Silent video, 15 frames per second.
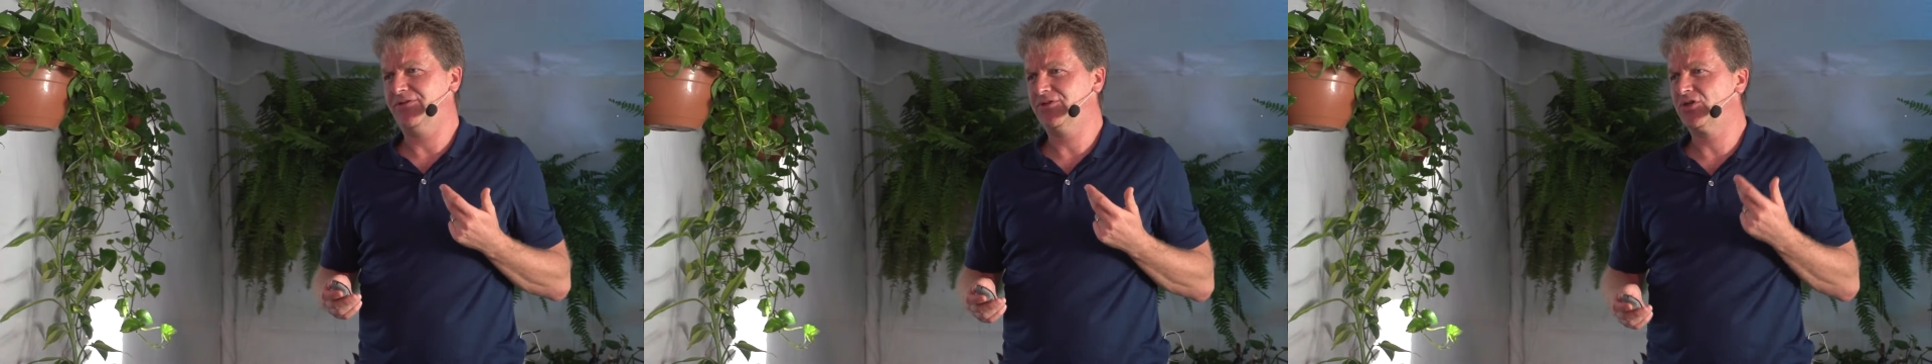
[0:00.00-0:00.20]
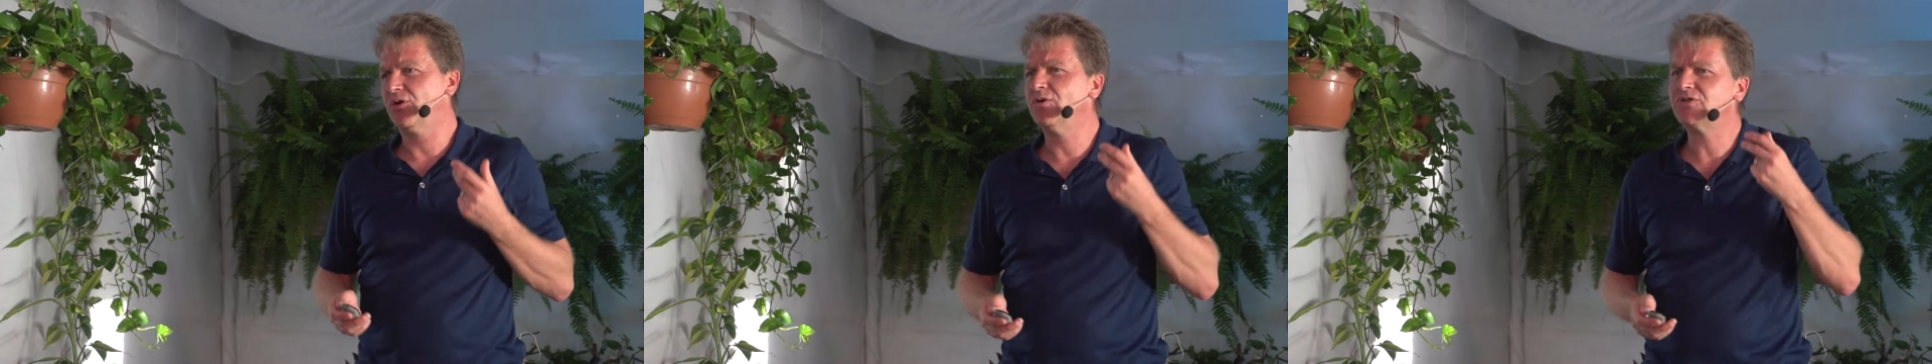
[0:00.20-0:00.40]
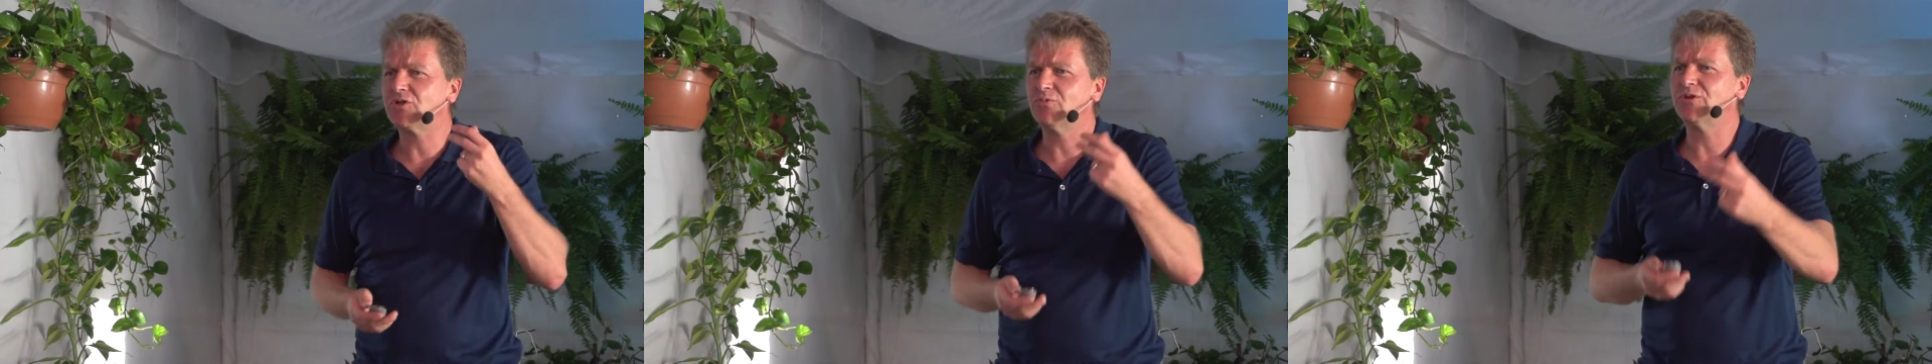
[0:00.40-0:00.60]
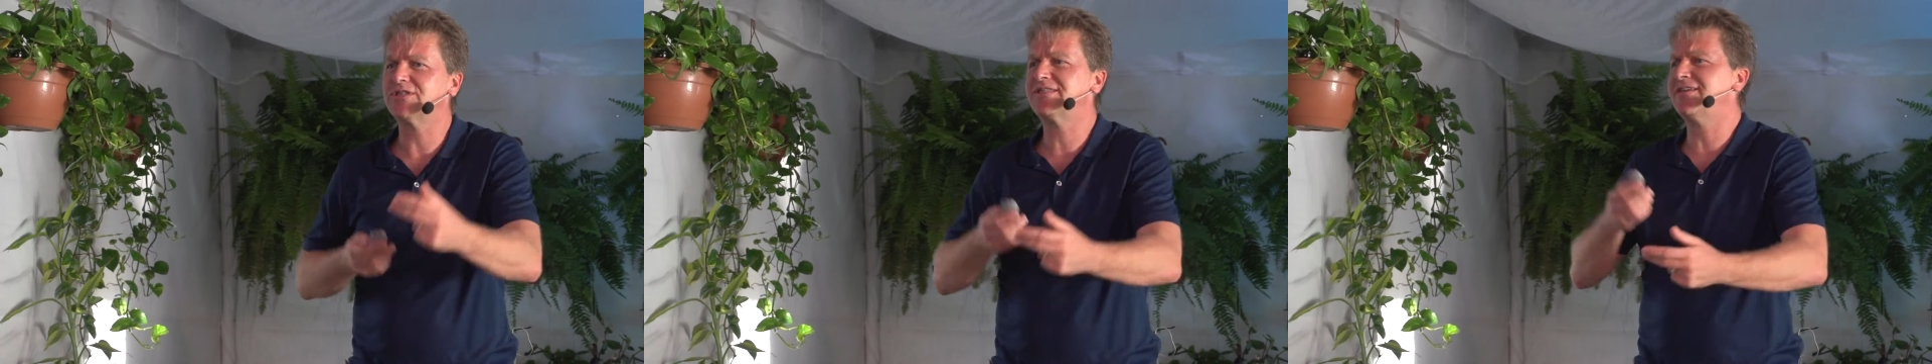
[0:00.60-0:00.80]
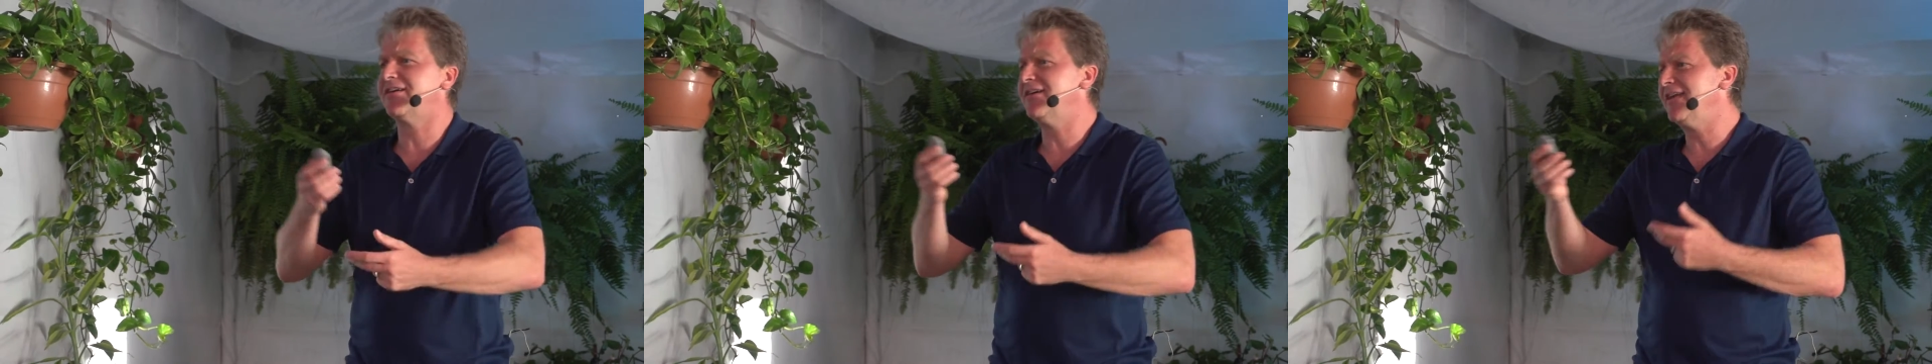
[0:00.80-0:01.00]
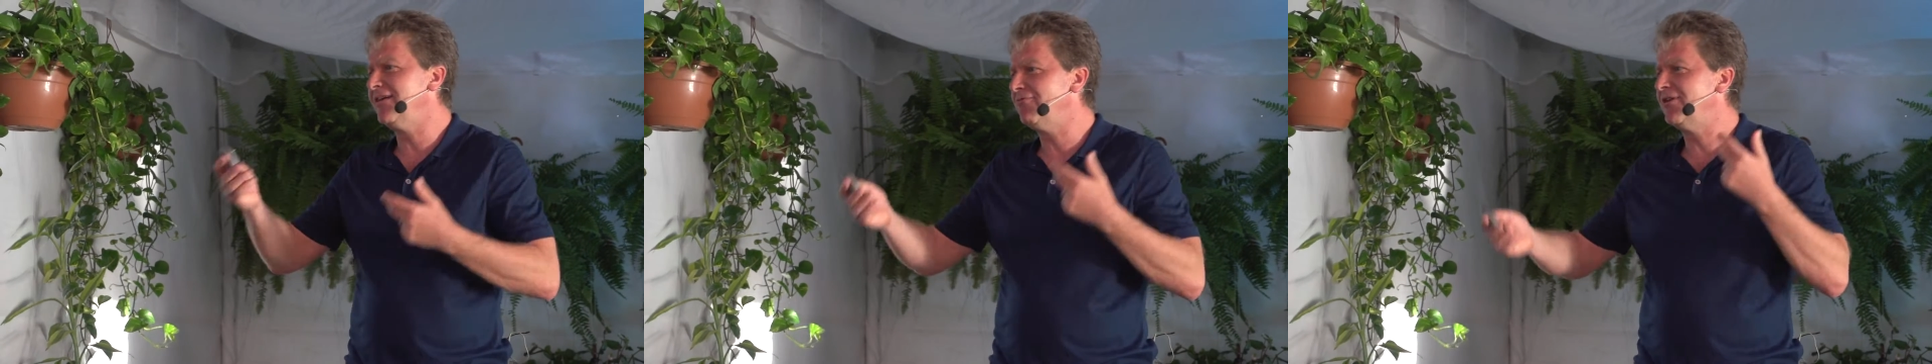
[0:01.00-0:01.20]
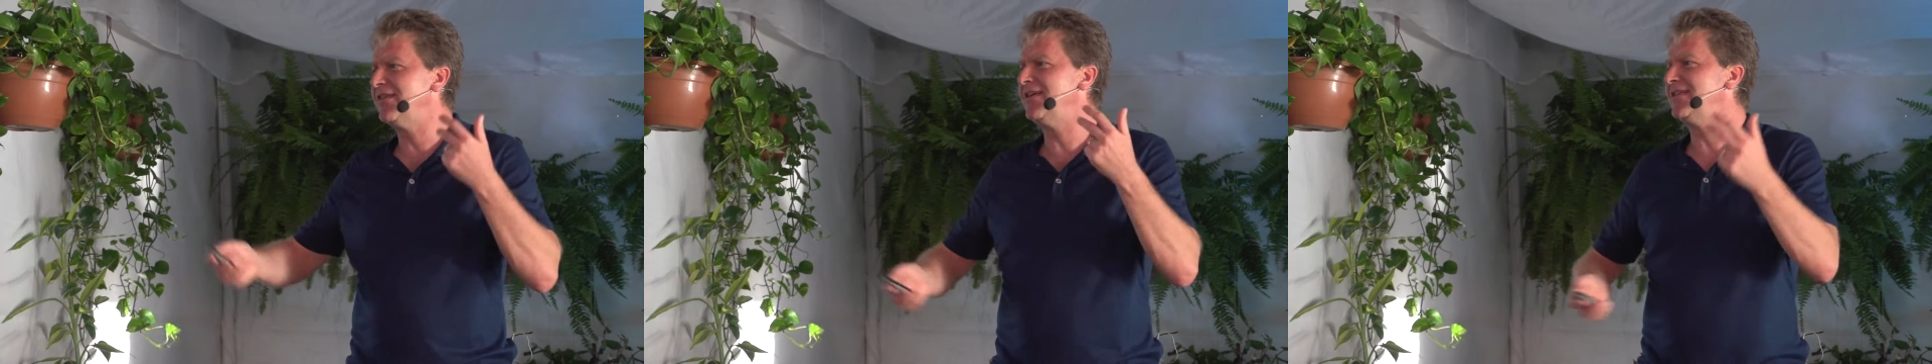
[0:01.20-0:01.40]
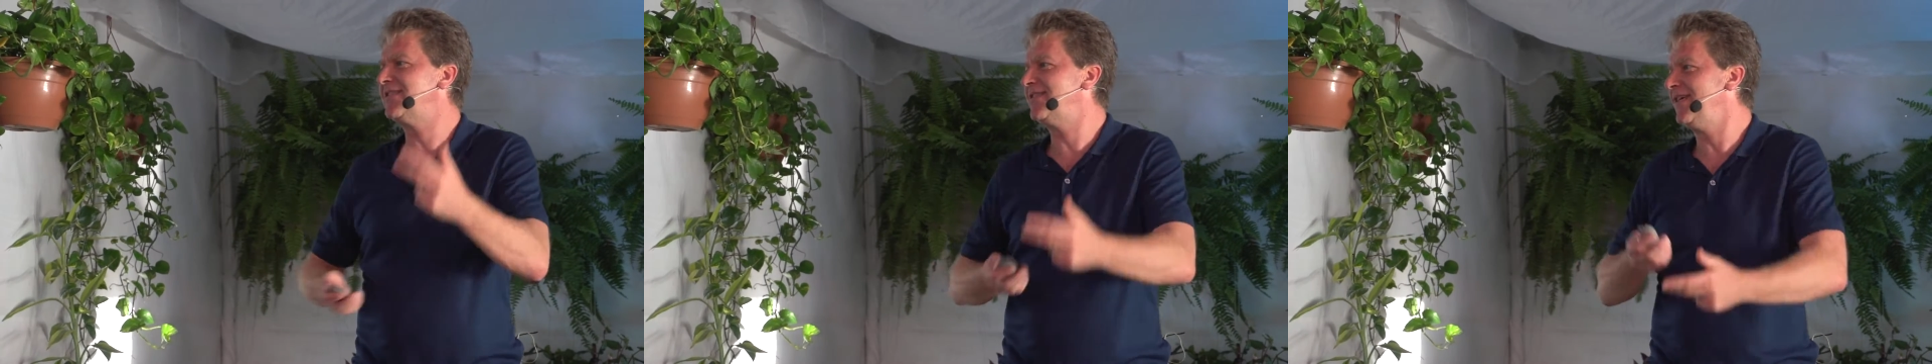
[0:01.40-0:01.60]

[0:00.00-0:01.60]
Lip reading: So we're starting with these